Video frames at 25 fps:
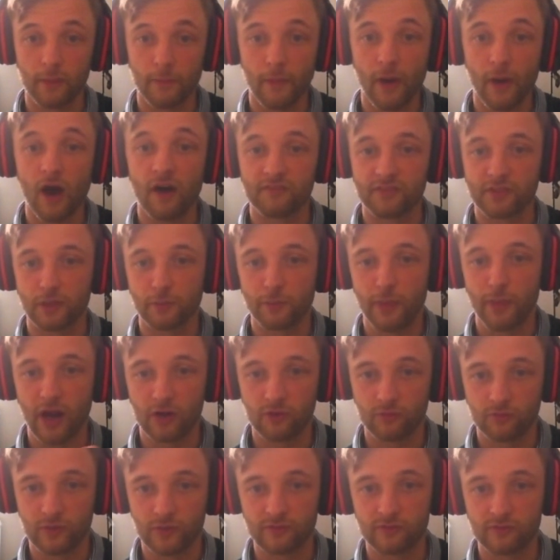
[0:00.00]
after the
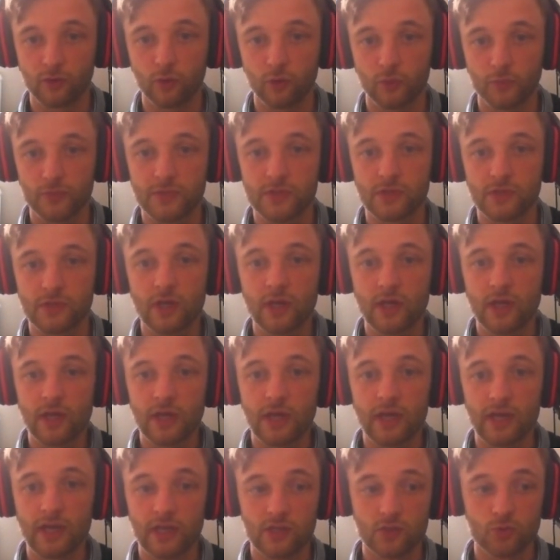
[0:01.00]
Marian reforms
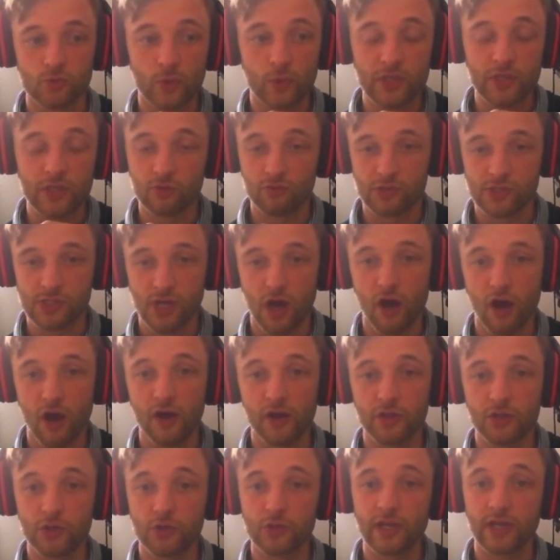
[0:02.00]
is when you
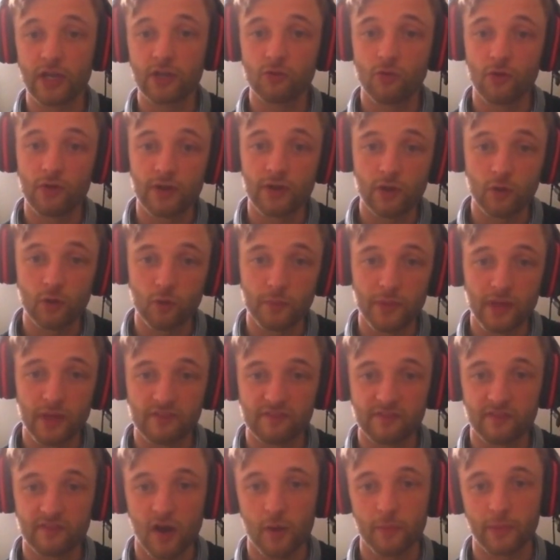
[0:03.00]
retired, you get your own little bit of
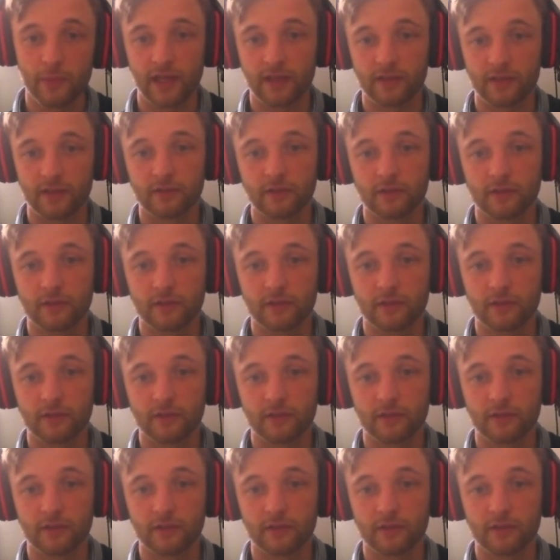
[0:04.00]
farmland.